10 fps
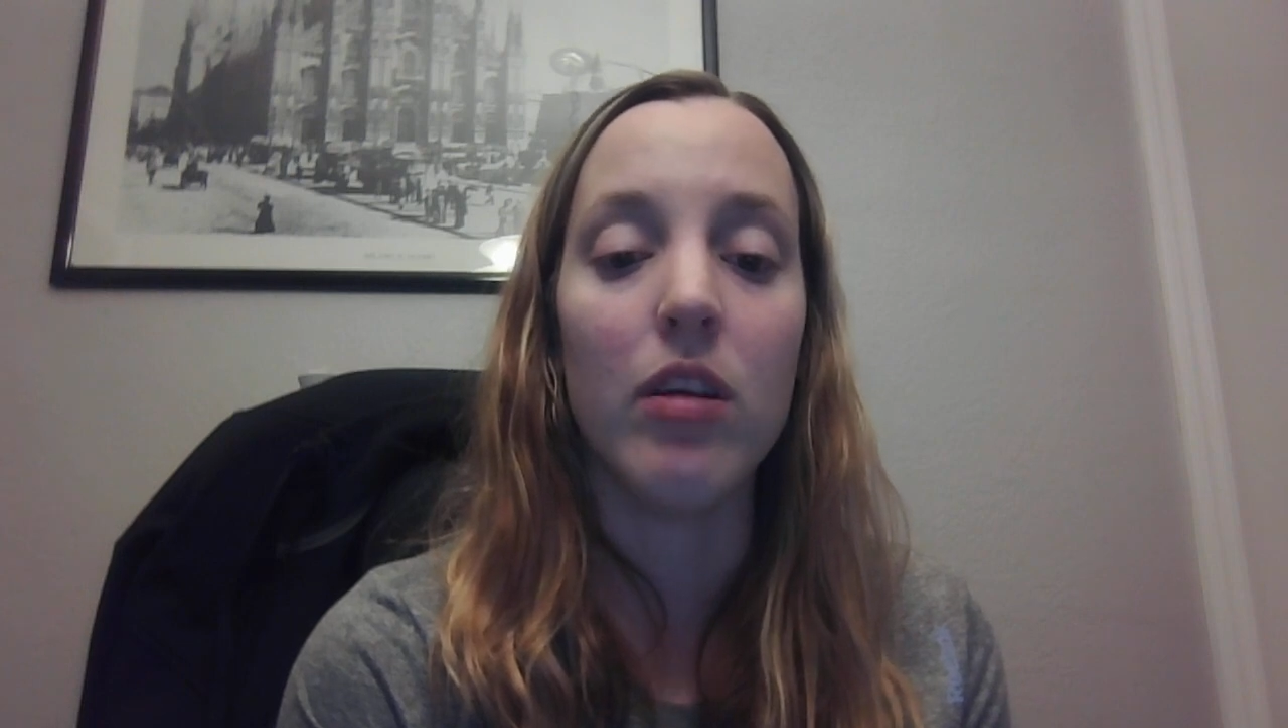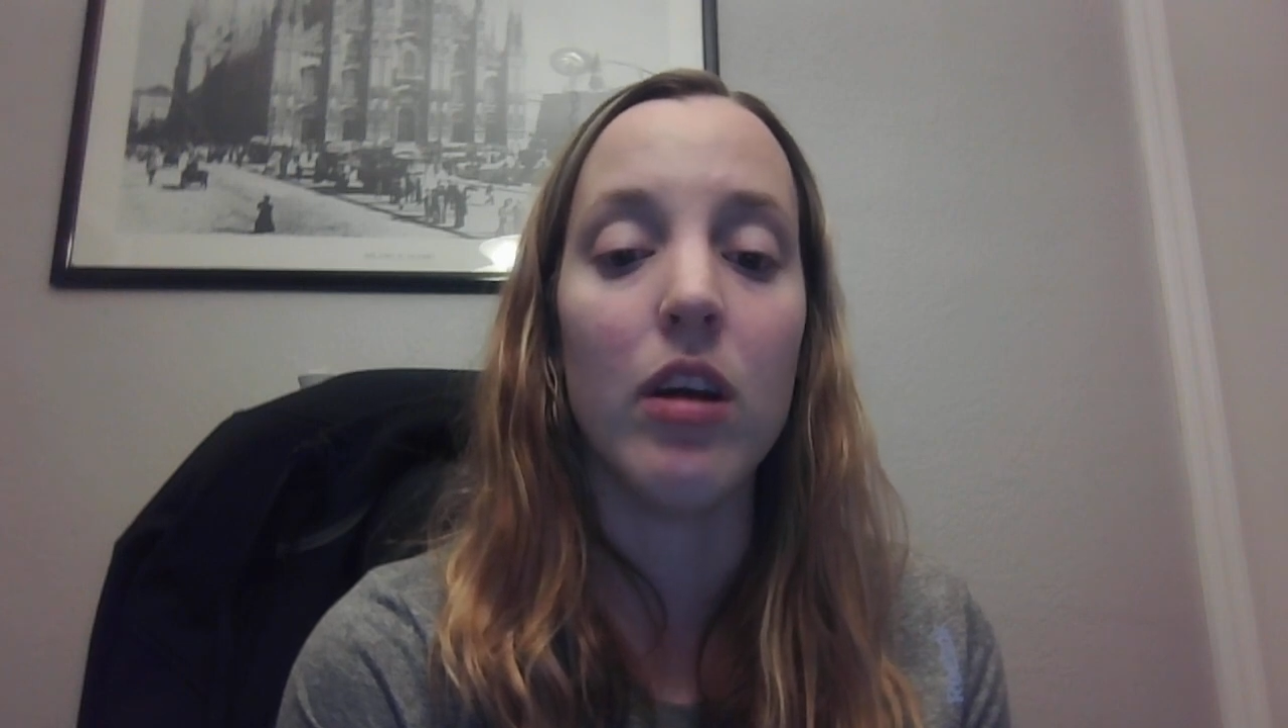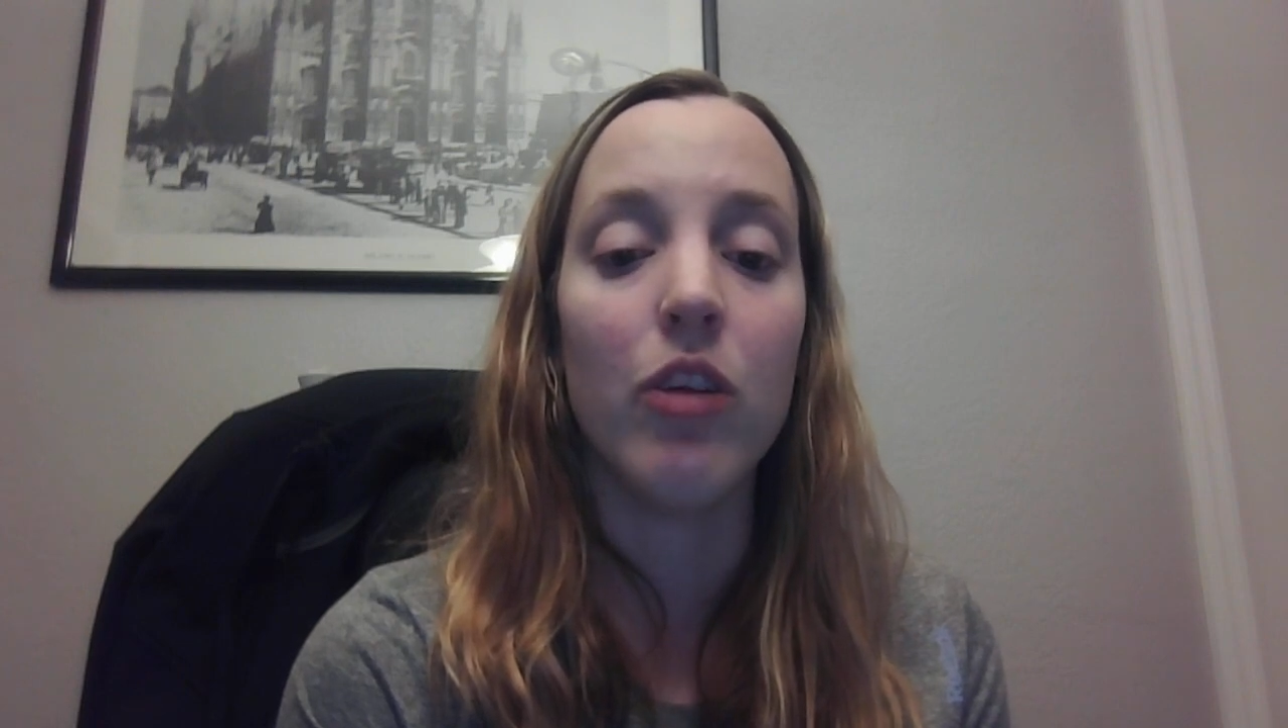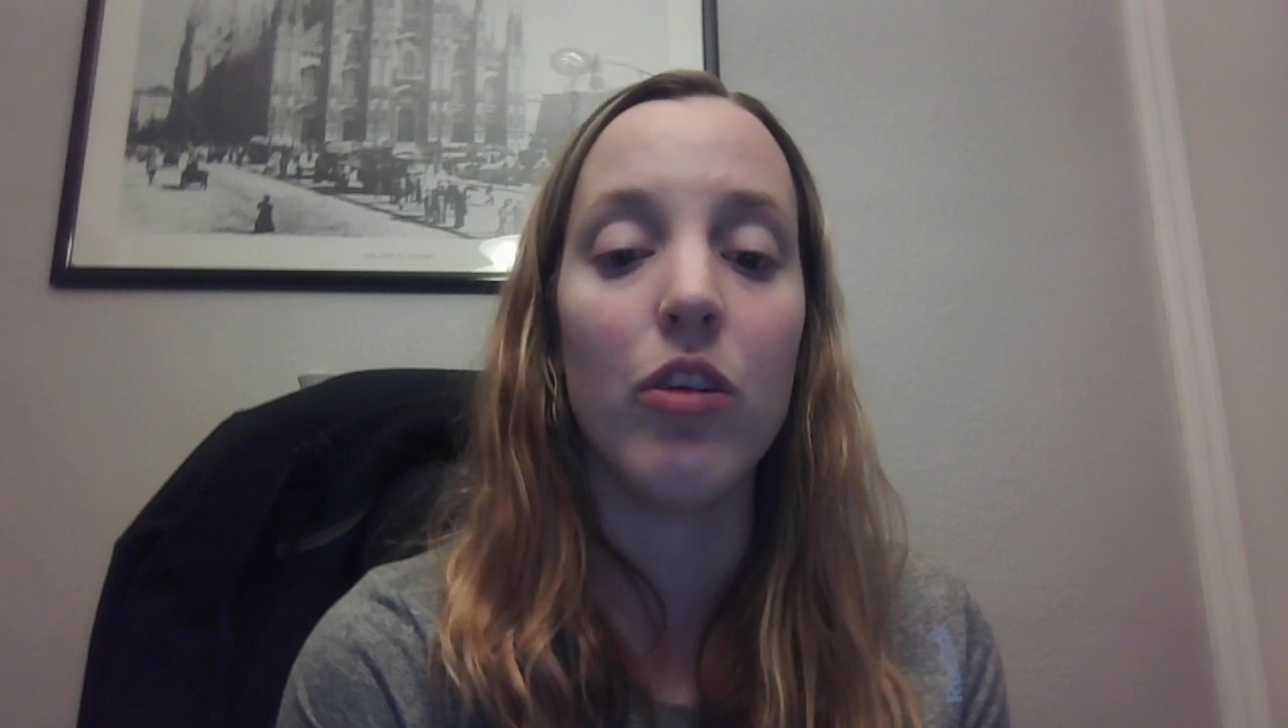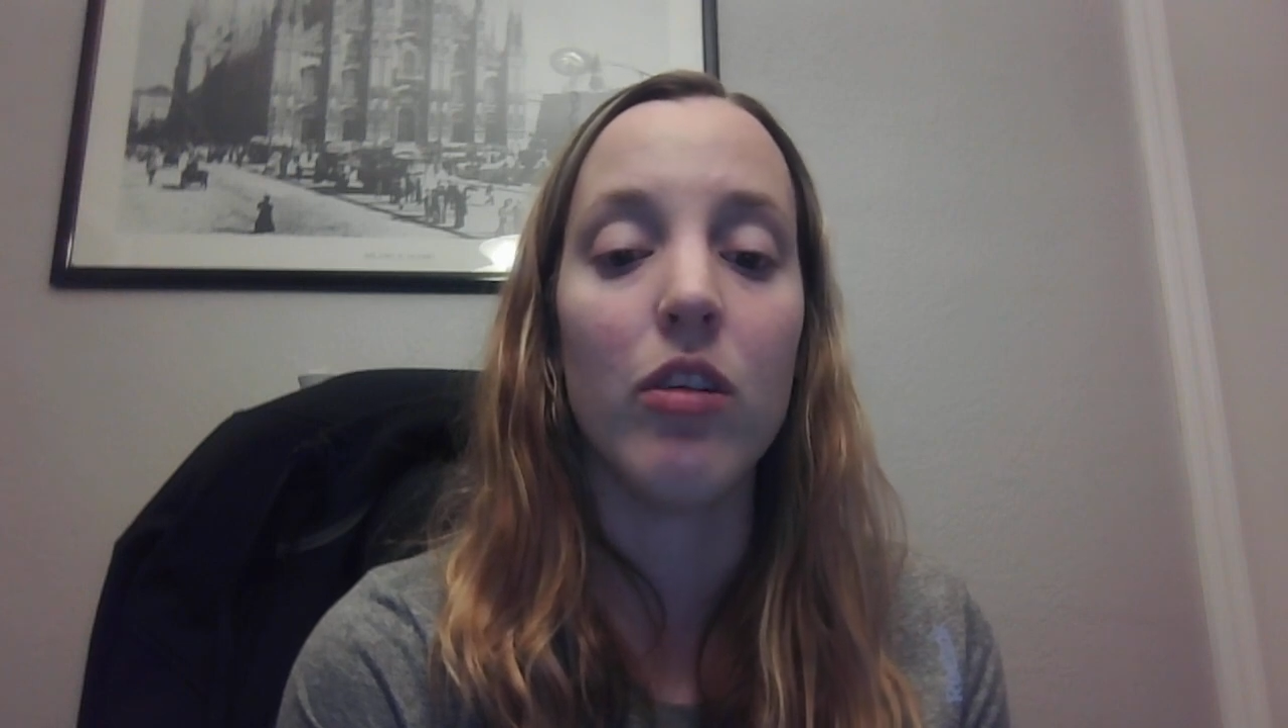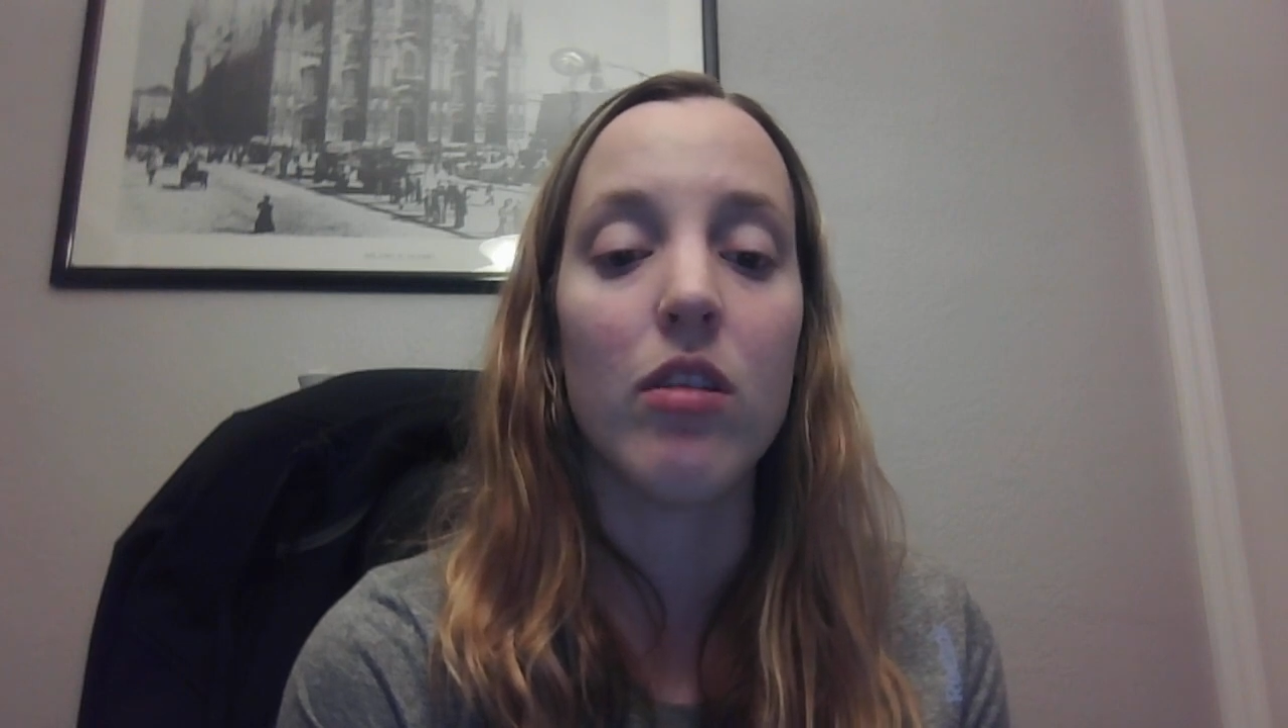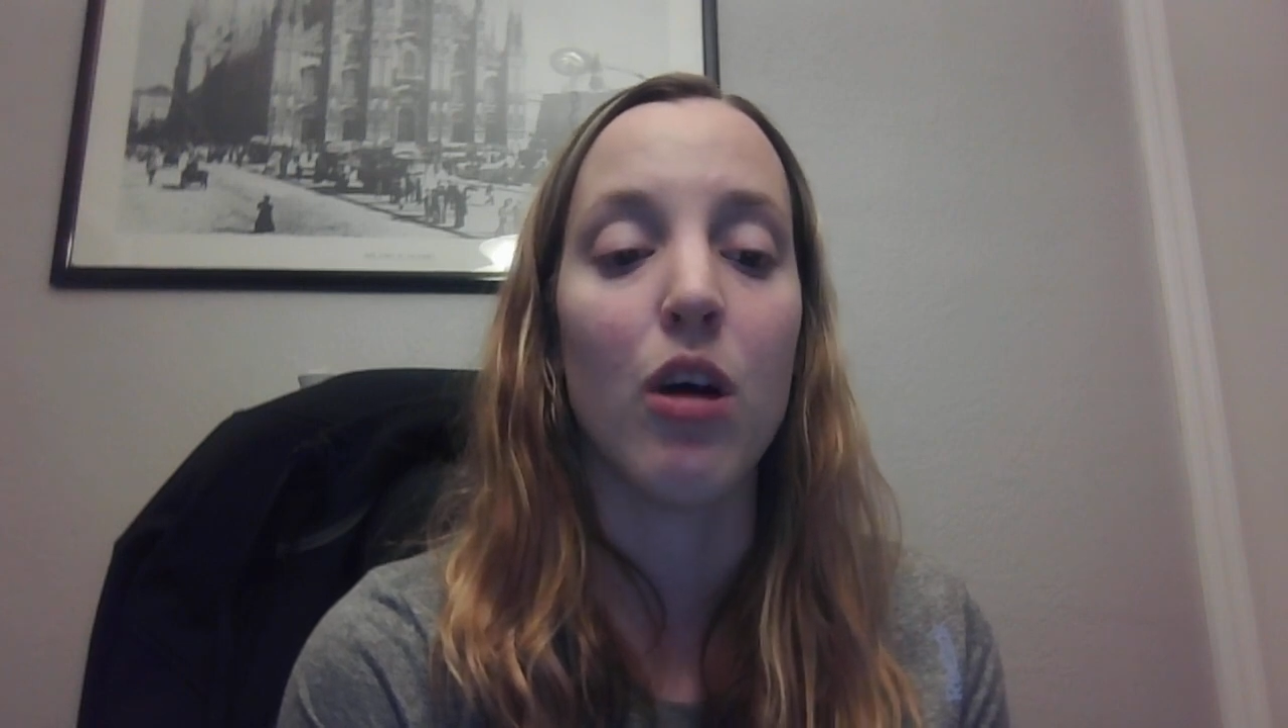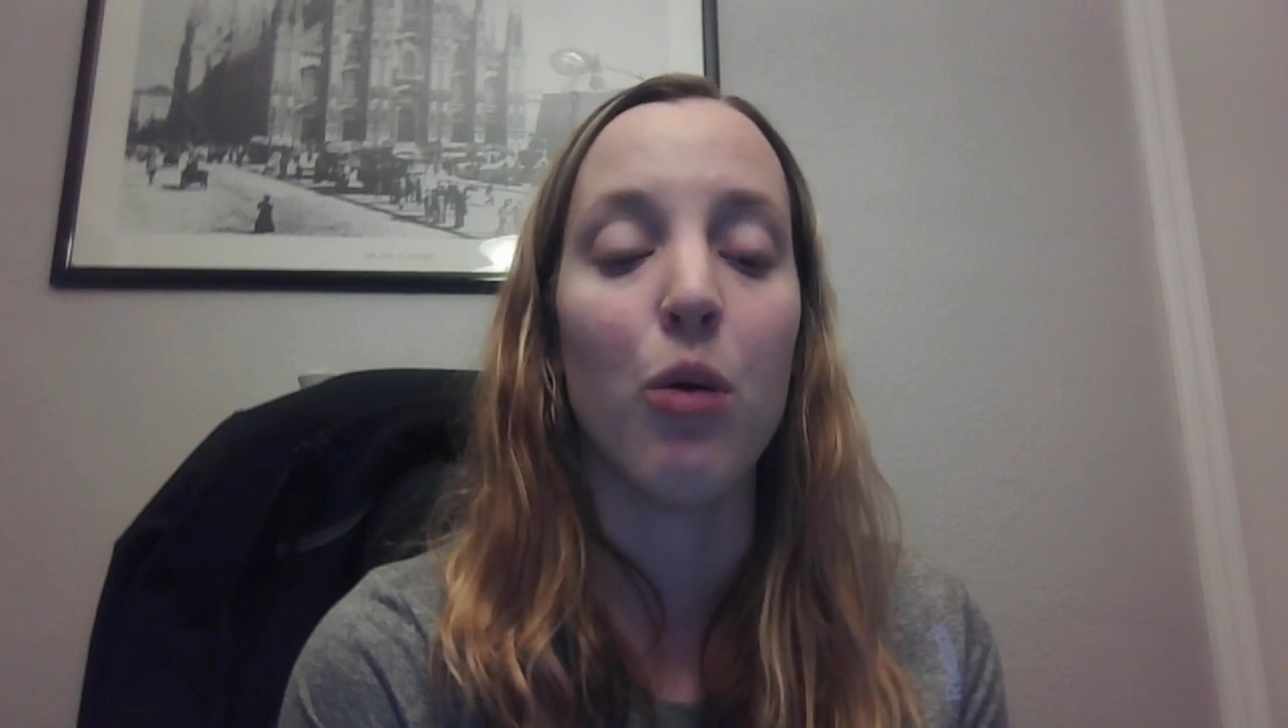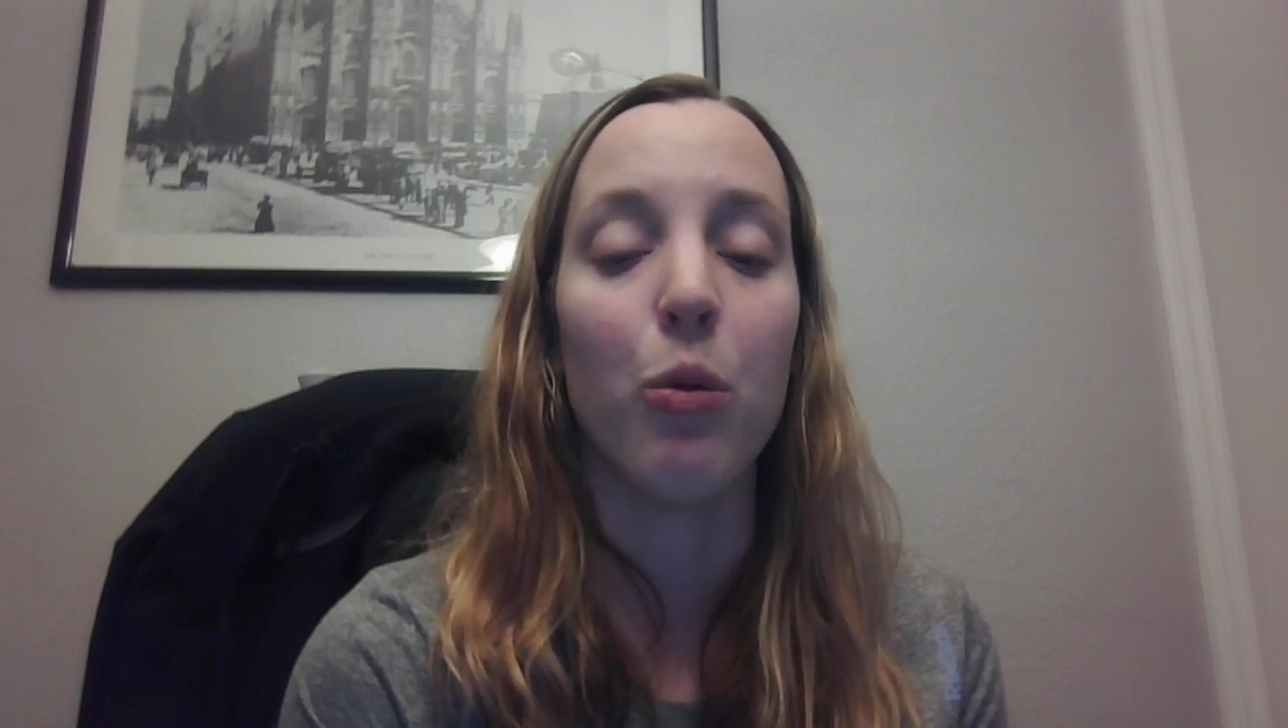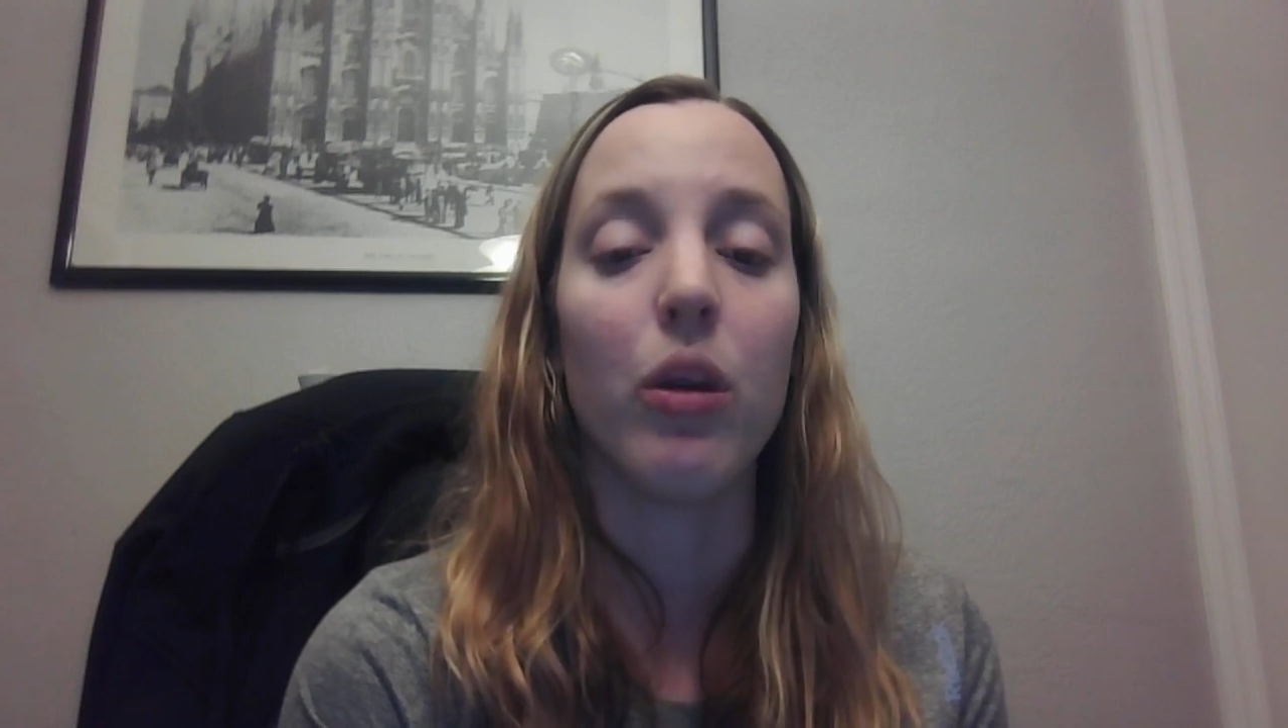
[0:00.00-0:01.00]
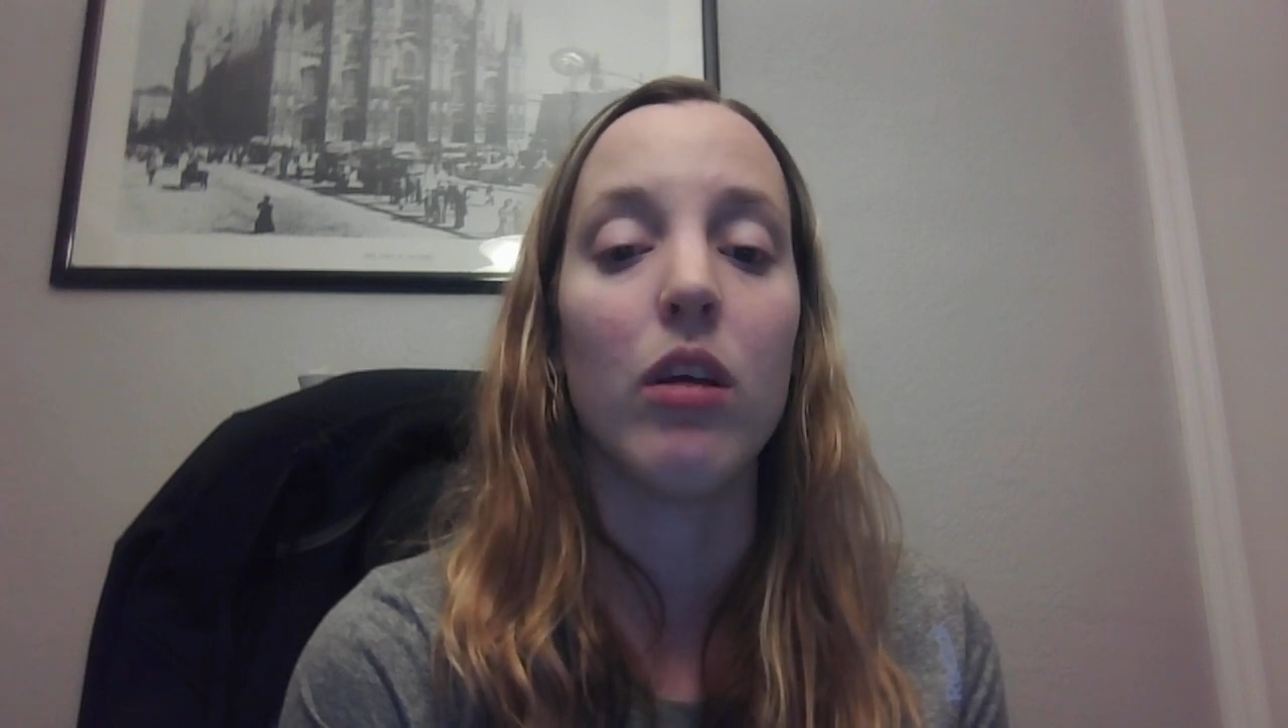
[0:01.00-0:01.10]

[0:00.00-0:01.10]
agents to help with